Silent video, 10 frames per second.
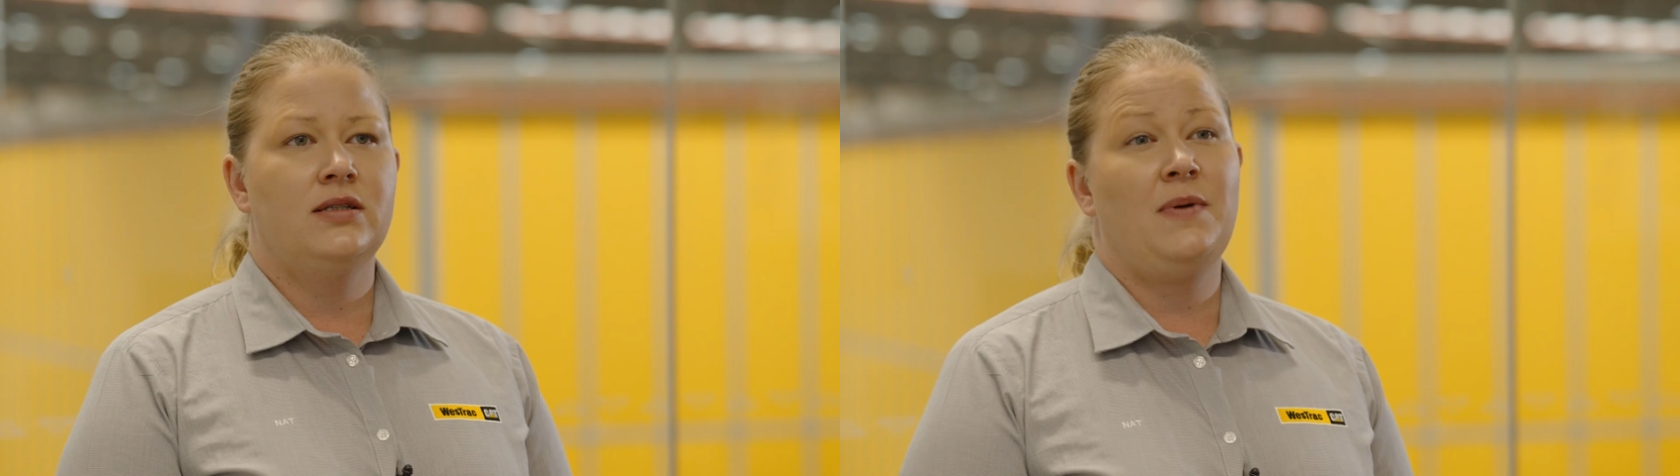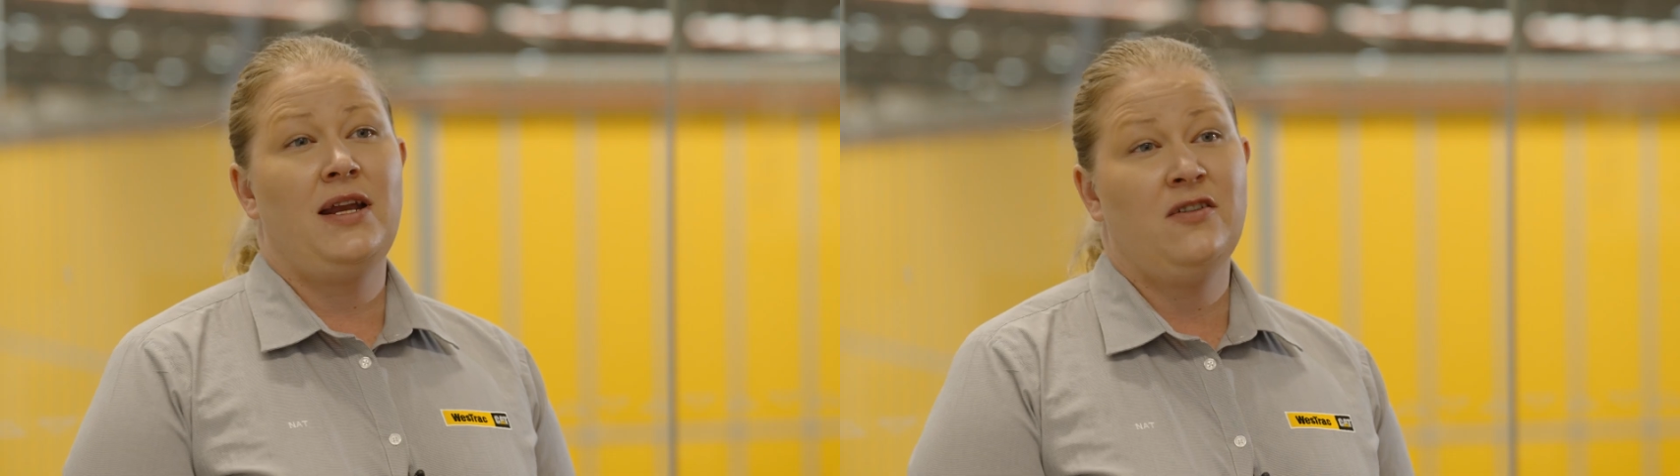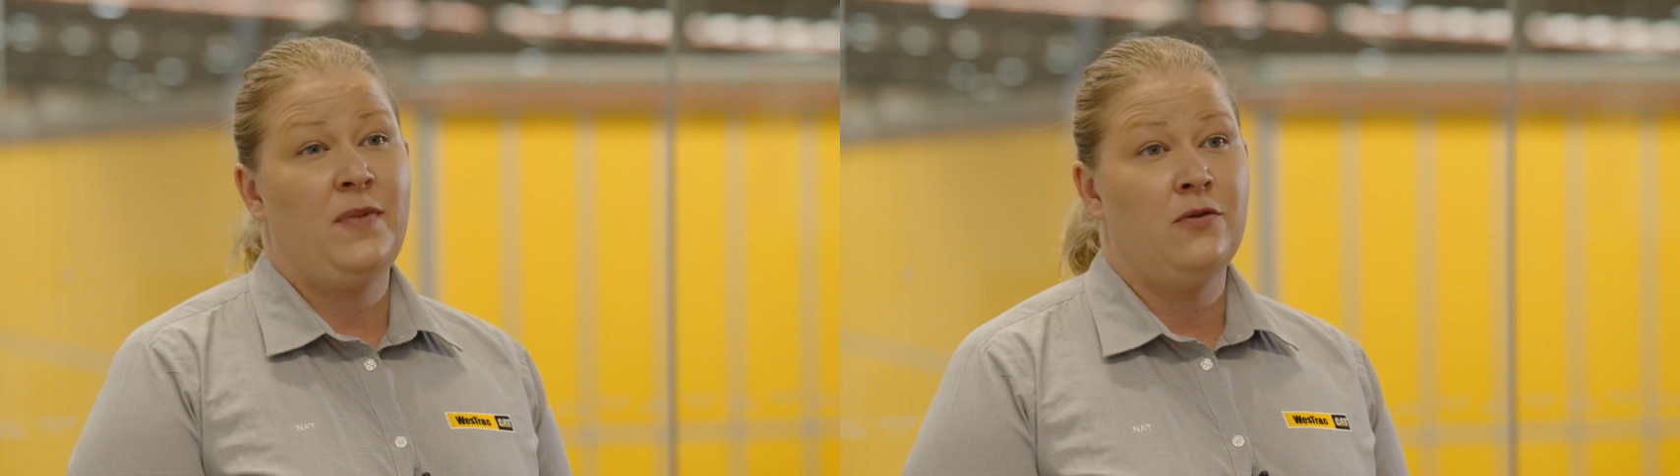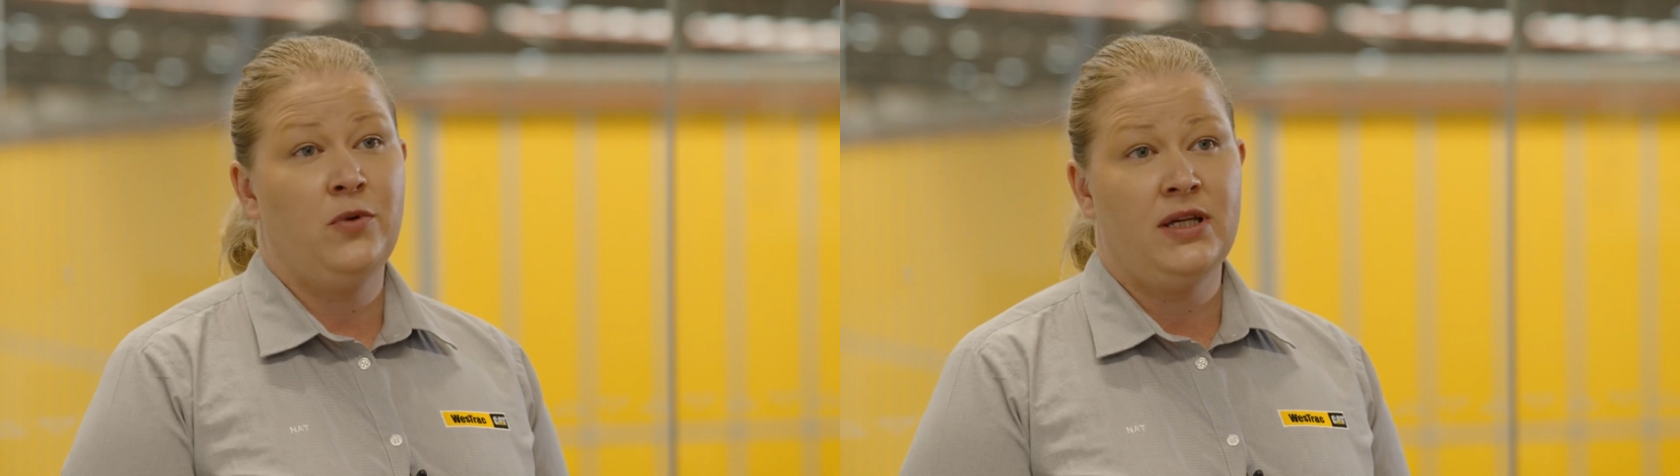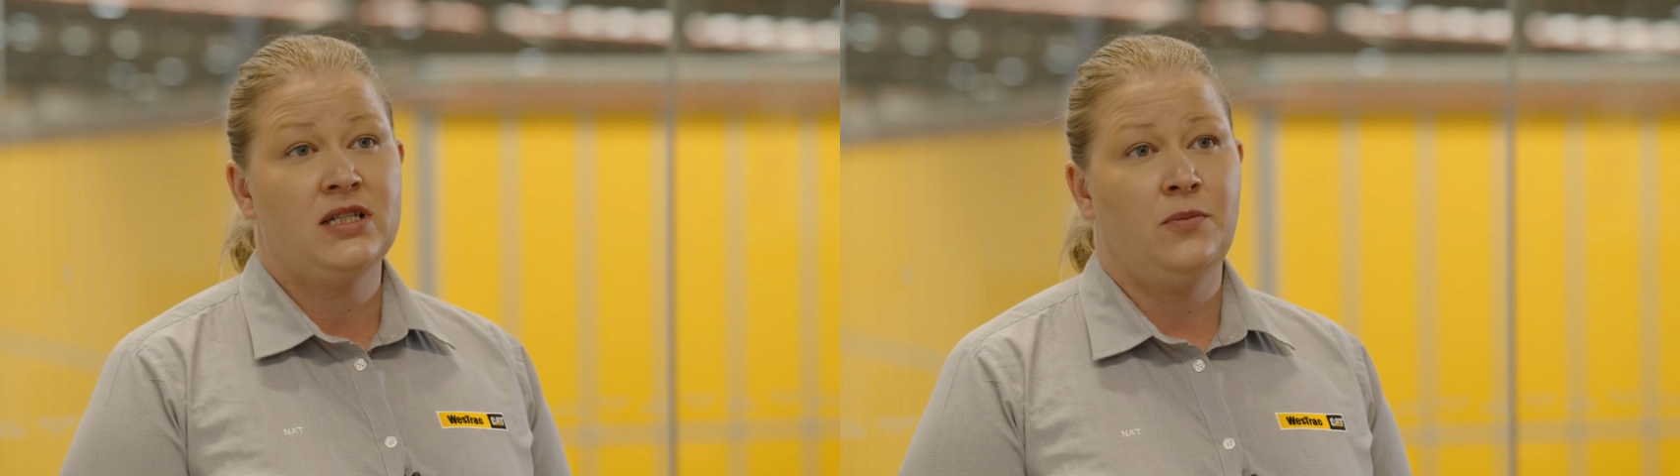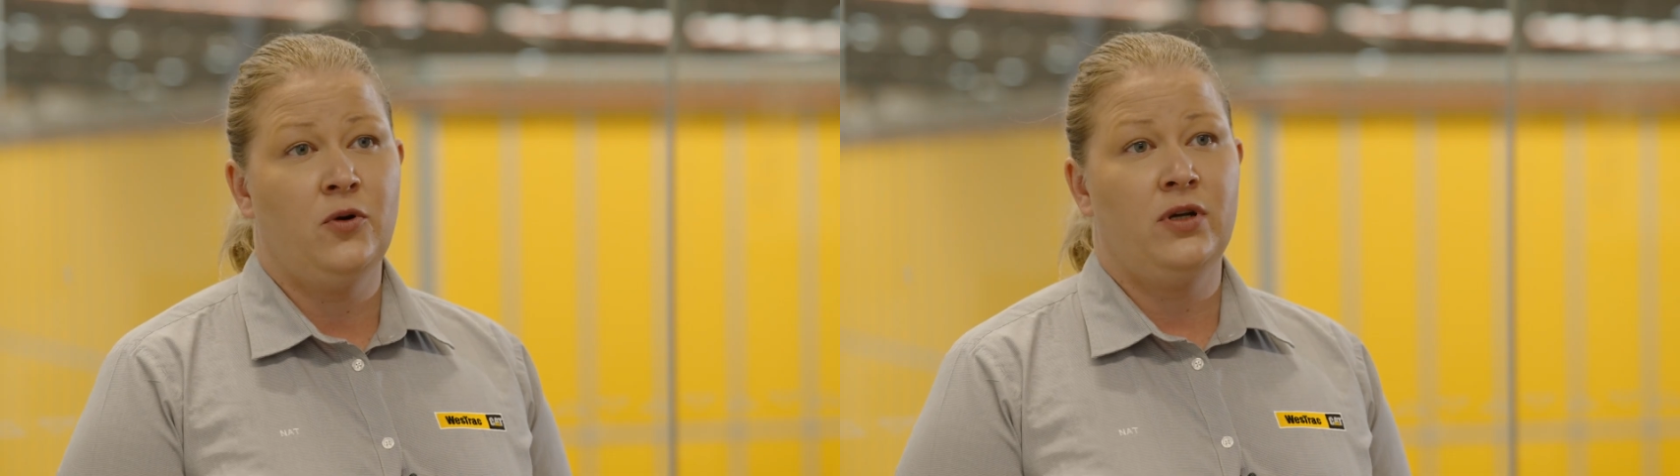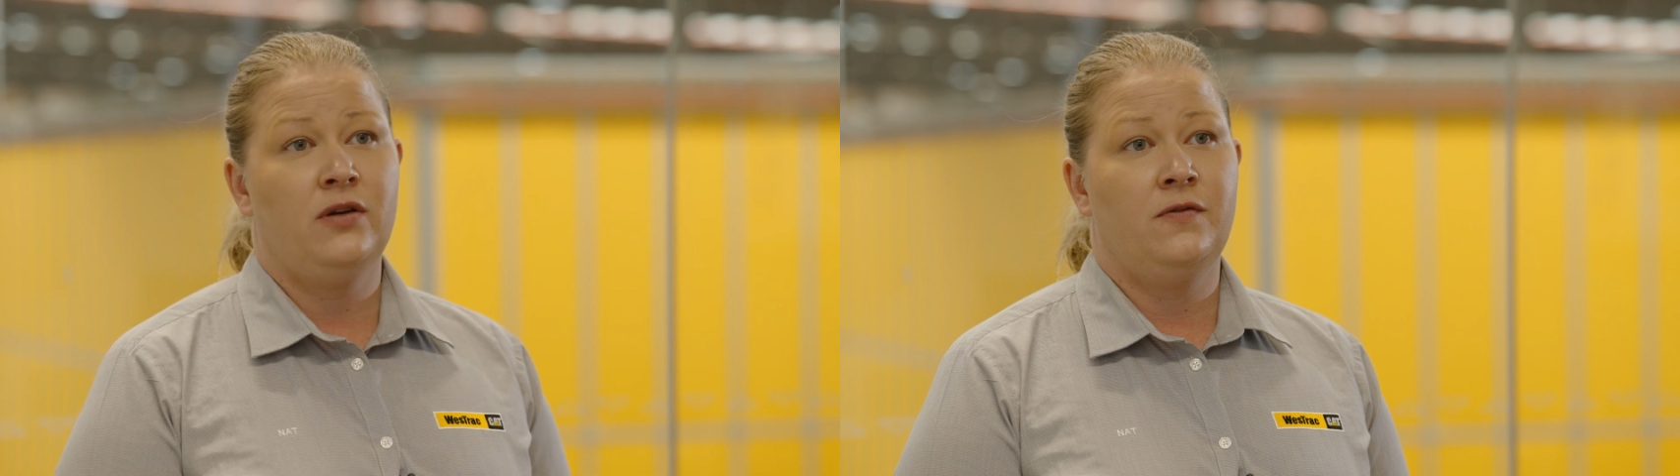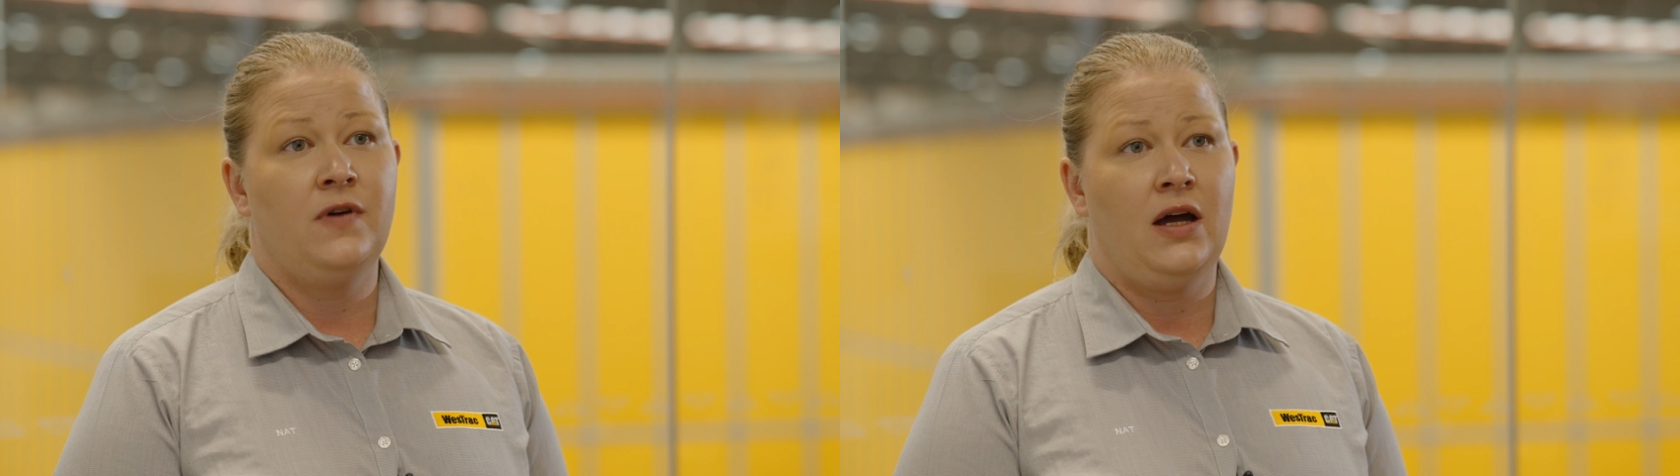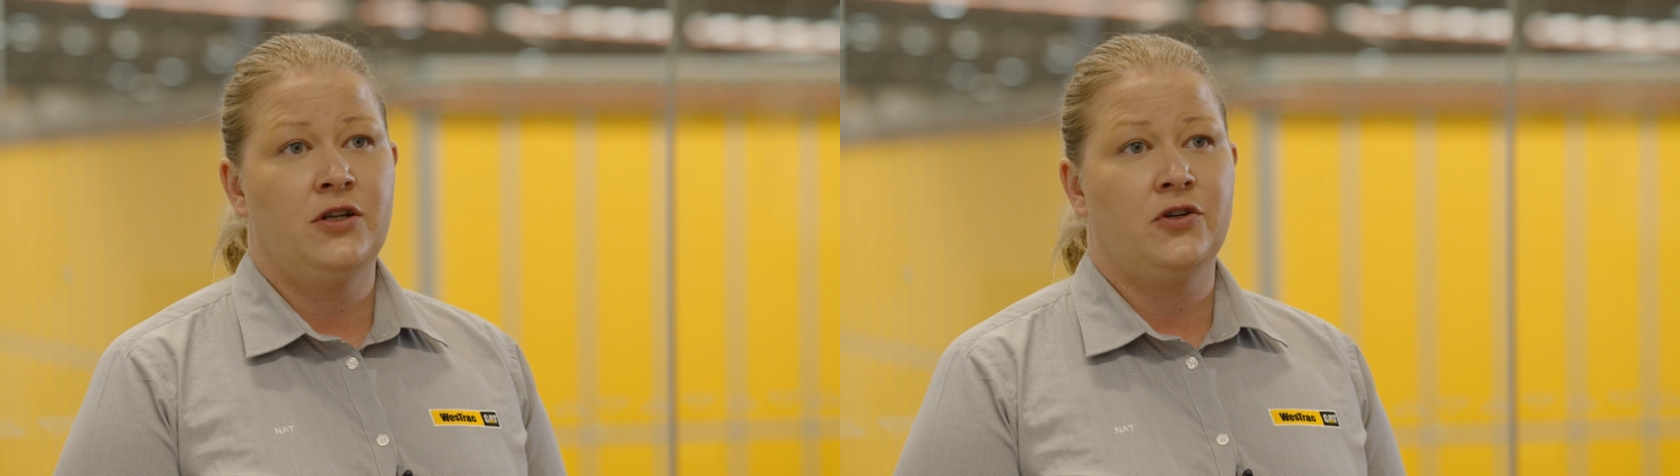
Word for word: Dematic have been really supportive uh,